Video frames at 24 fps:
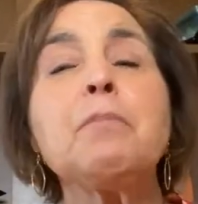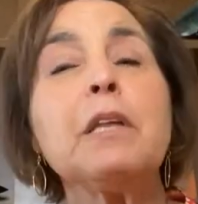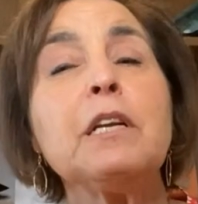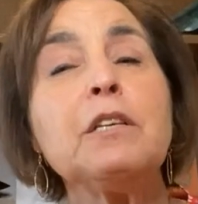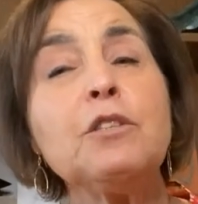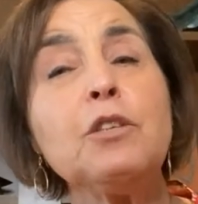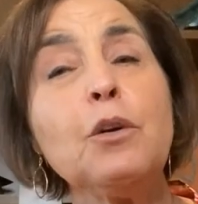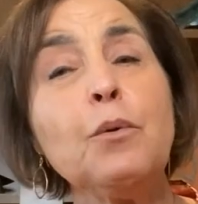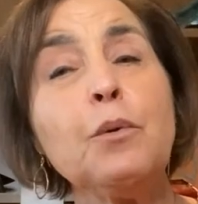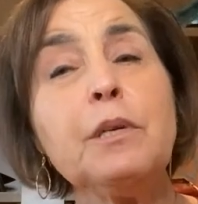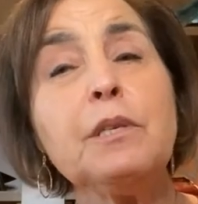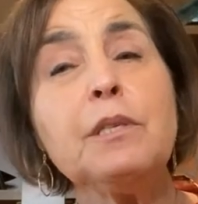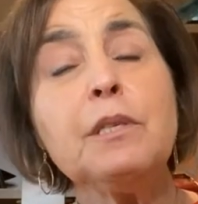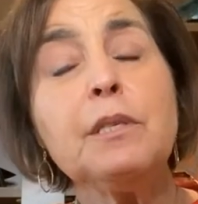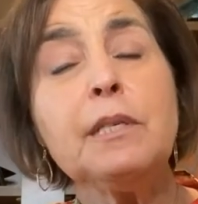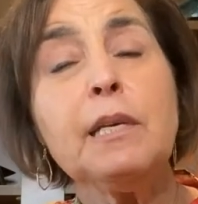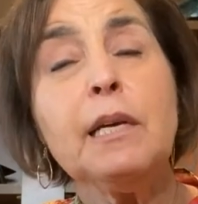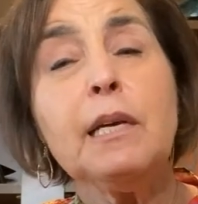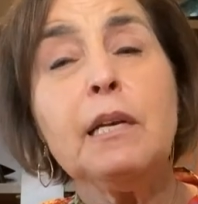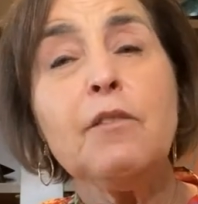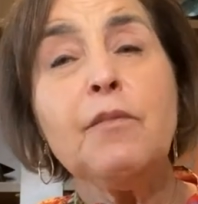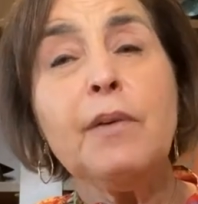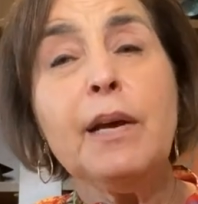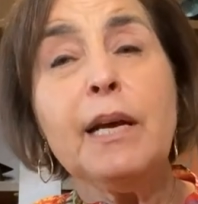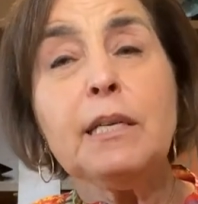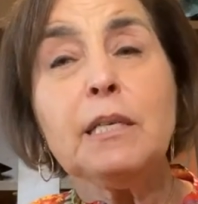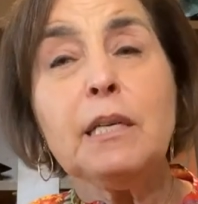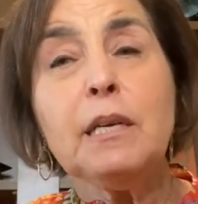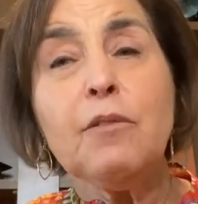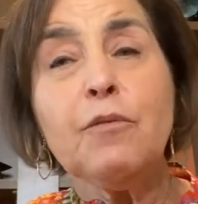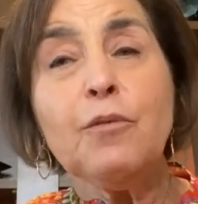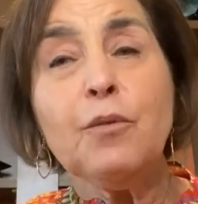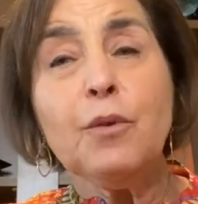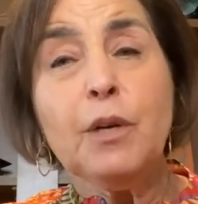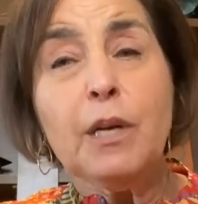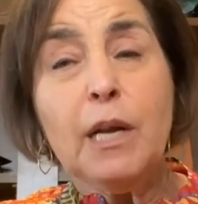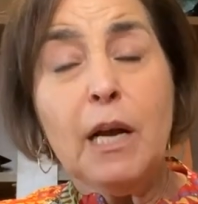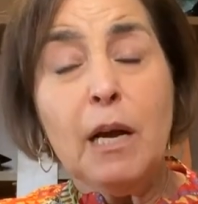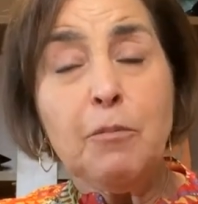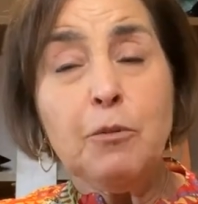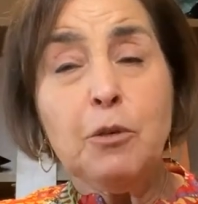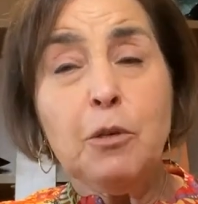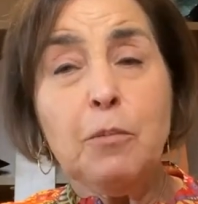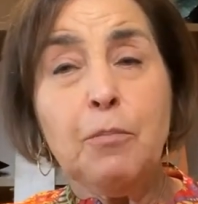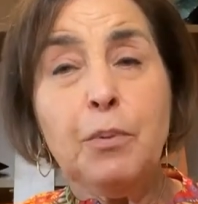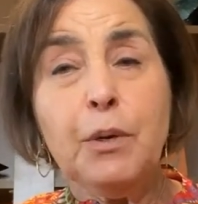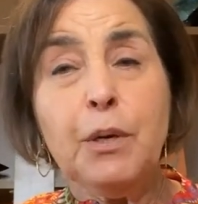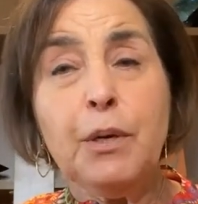So instead of asking for an
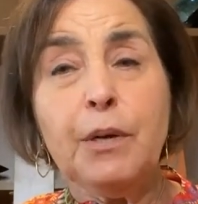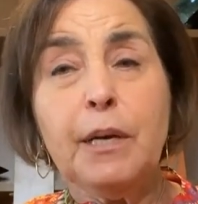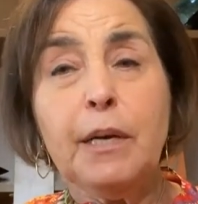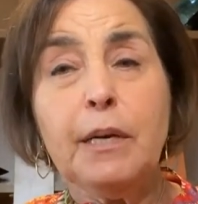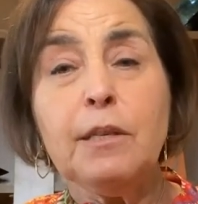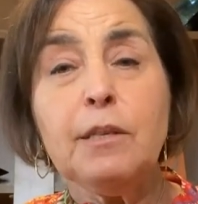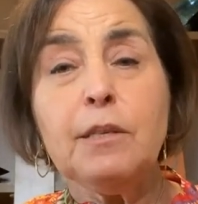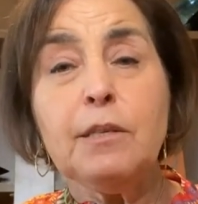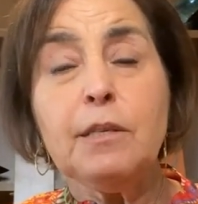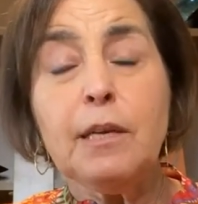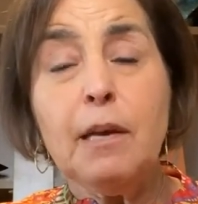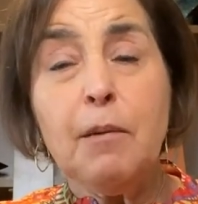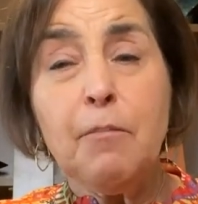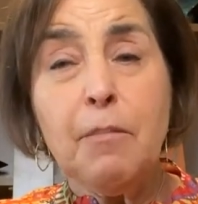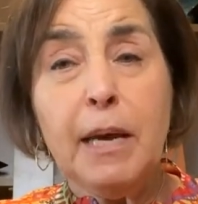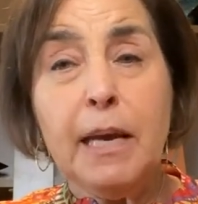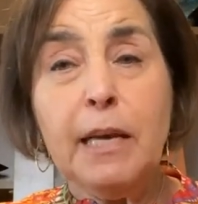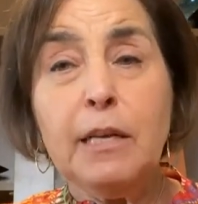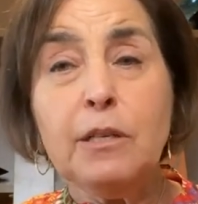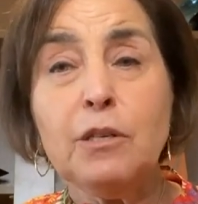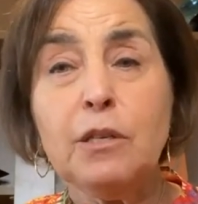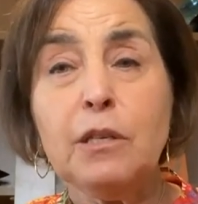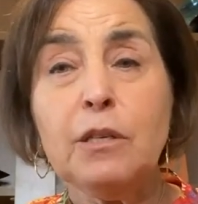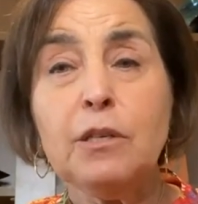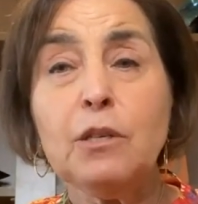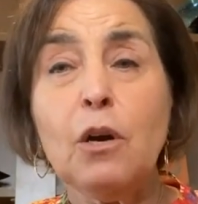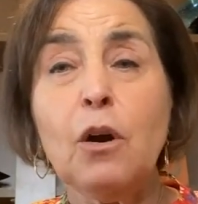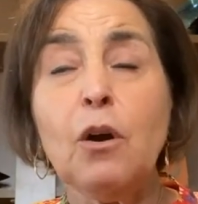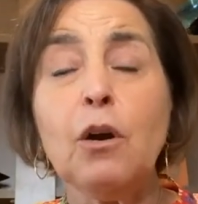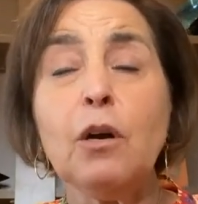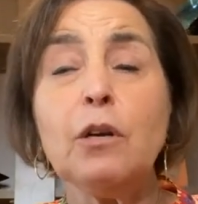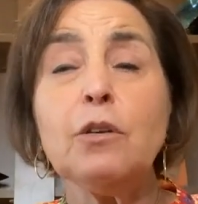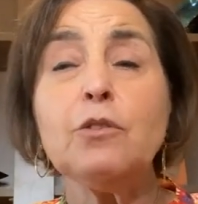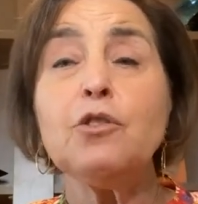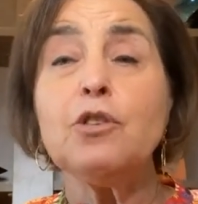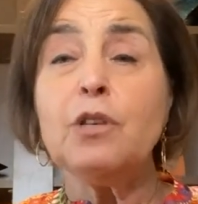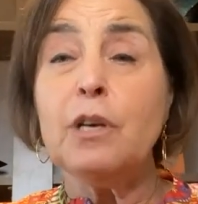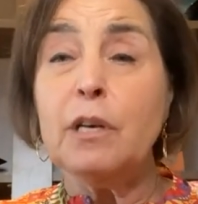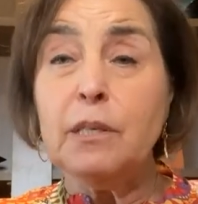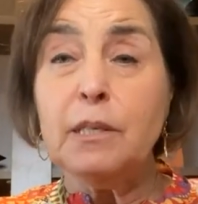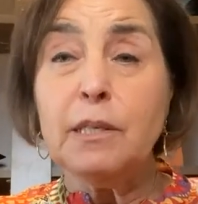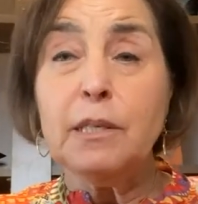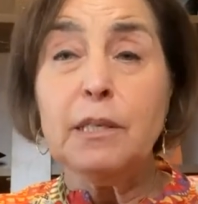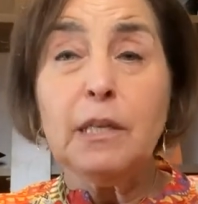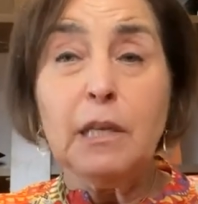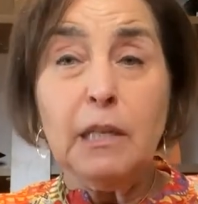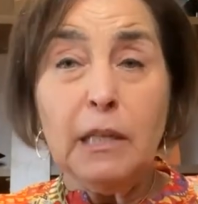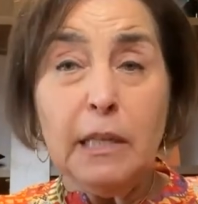option period, some agents are
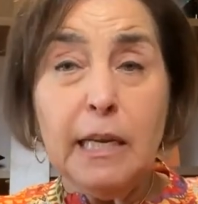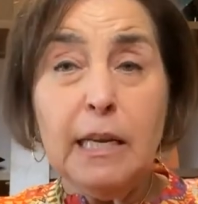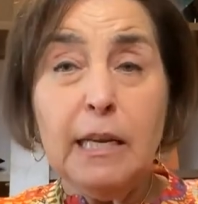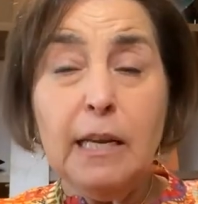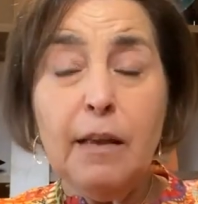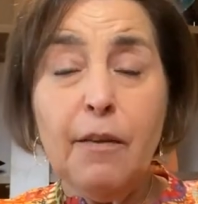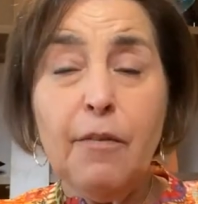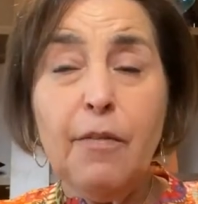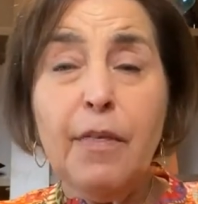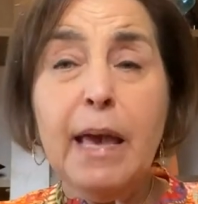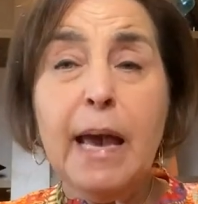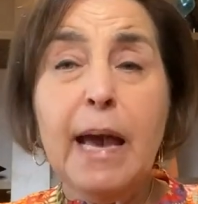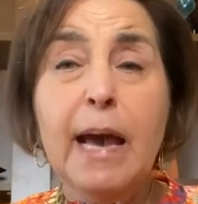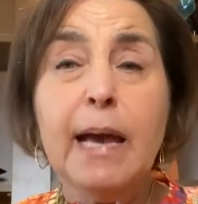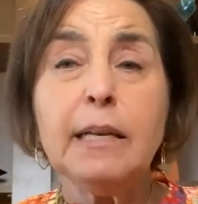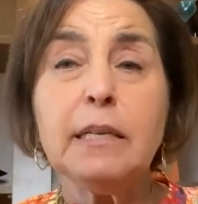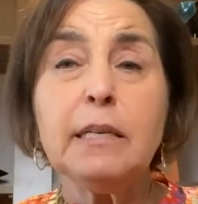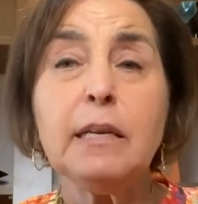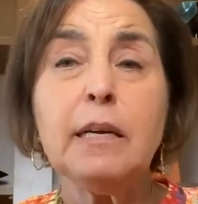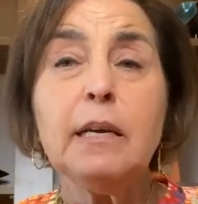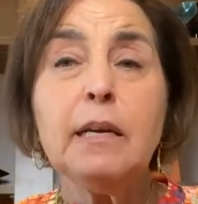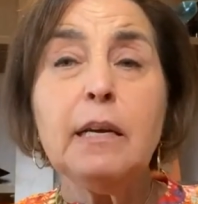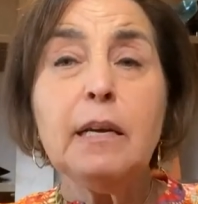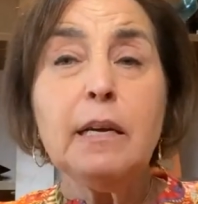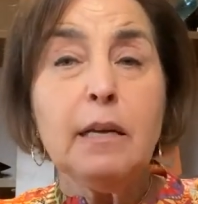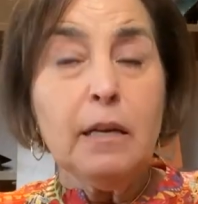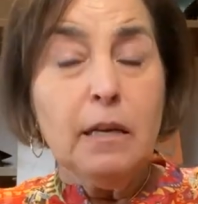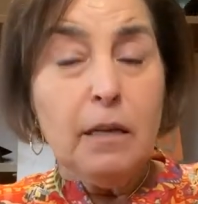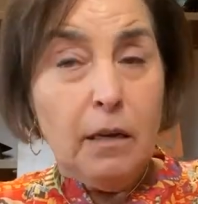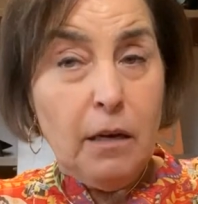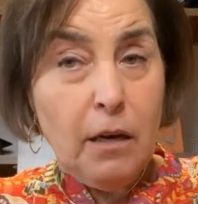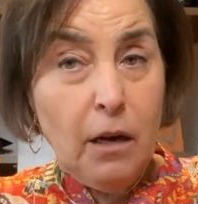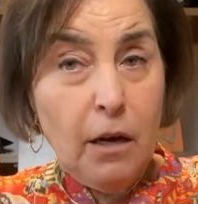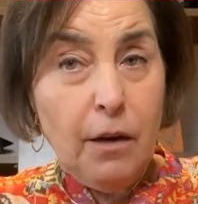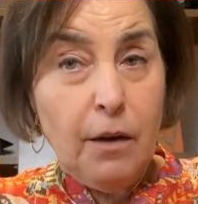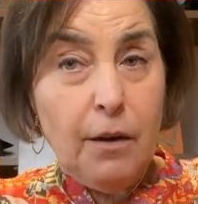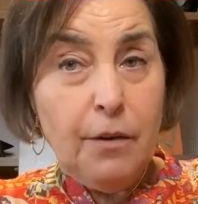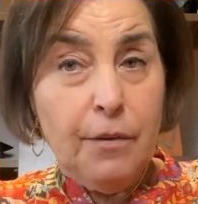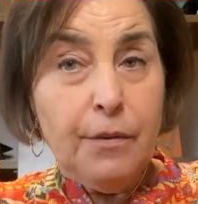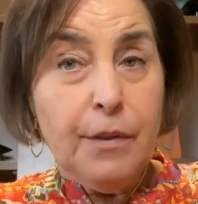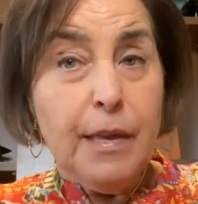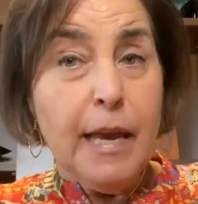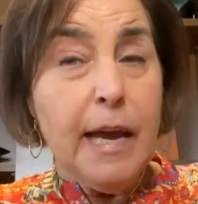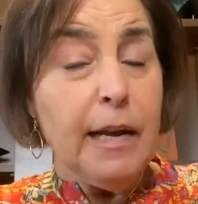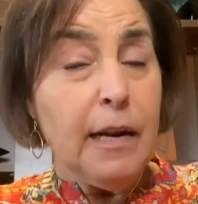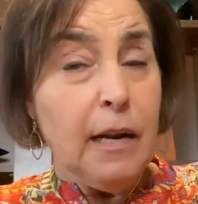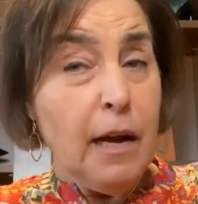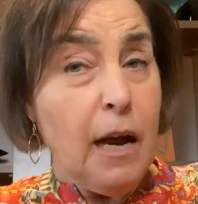just deleting that
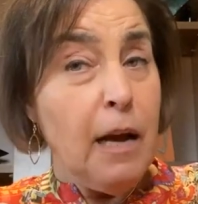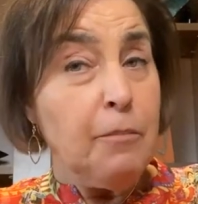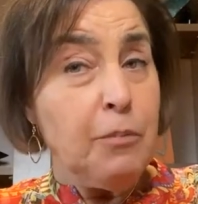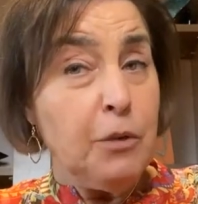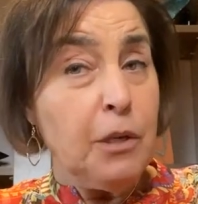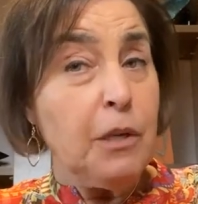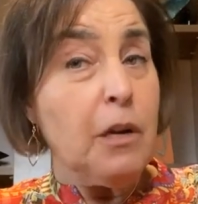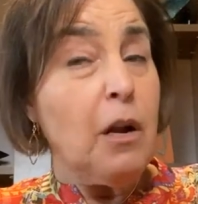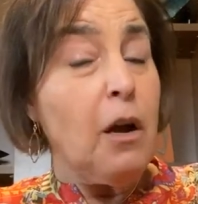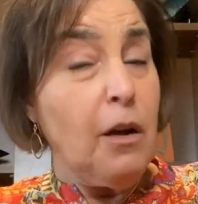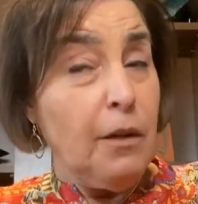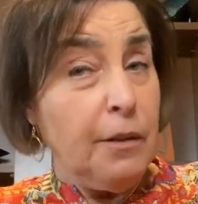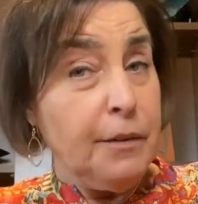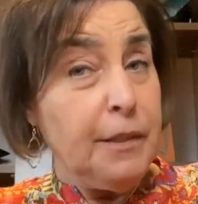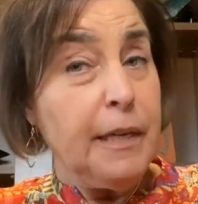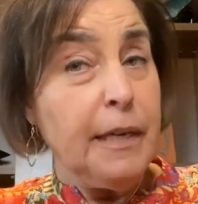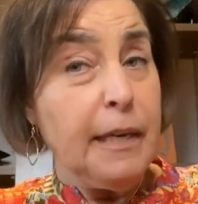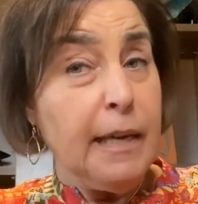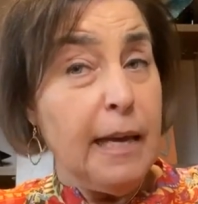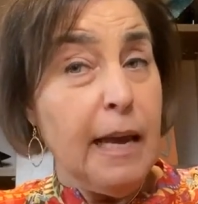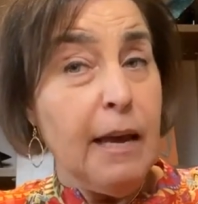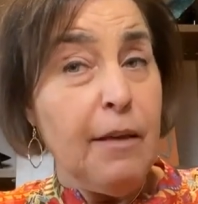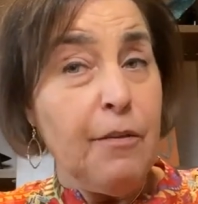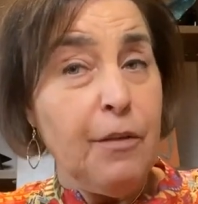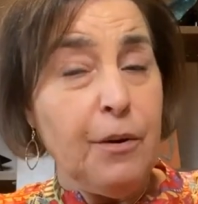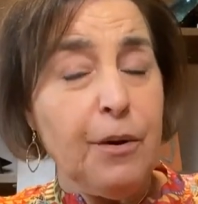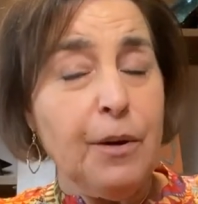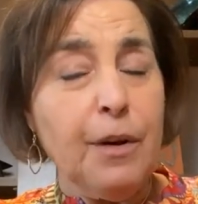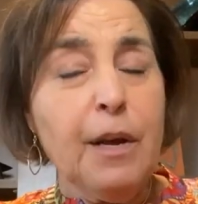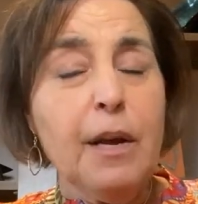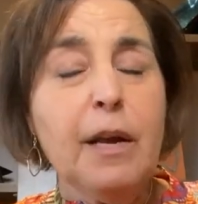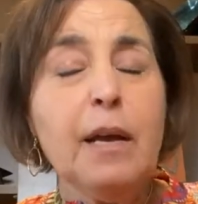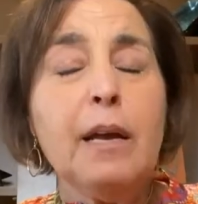option altogether.